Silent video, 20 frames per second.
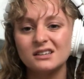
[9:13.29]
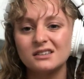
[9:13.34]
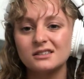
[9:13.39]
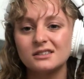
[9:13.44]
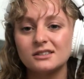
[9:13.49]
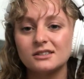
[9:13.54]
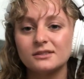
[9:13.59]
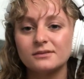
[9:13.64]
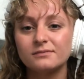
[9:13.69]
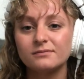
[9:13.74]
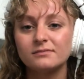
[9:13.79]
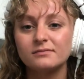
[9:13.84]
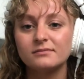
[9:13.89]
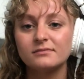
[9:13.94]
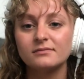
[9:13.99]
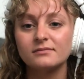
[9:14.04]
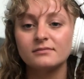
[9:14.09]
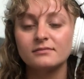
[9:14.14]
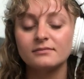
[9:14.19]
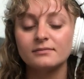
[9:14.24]

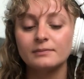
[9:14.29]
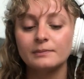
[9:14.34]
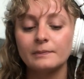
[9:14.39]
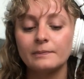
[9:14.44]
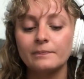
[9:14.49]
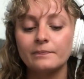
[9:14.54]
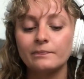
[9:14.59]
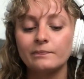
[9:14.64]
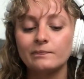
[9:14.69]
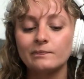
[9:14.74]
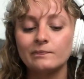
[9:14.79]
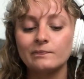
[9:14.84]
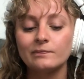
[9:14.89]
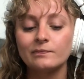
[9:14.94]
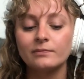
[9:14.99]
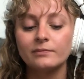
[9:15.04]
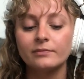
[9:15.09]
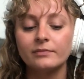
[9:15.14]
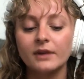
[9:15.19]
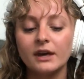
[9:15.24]

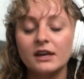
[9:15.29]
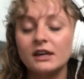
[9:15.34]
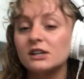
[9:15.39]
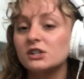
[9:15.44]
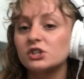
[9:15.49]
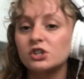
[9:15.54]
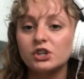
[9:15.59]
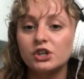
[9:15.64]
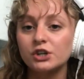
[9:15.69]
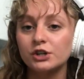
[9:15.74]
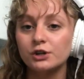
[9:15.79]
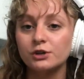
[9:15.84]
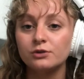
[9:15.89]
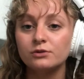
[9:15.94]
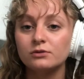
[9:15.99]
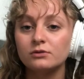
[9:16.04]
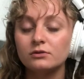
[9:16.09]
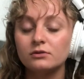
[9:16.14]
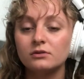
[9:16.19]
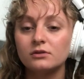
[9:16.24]
I think it's cute.
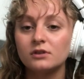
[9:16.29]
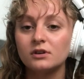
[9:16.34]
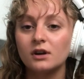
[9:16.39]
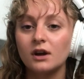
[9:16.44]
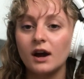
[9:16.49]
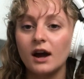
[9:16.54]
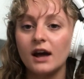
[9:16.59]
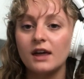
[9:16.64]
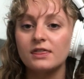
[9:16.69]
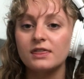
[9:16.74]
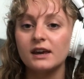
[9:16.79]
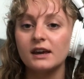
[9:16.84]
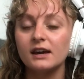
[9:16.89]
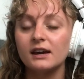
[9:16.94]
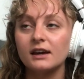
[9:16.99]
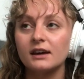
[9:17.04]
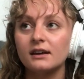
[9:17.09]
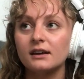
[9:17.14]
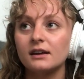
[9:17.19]
I think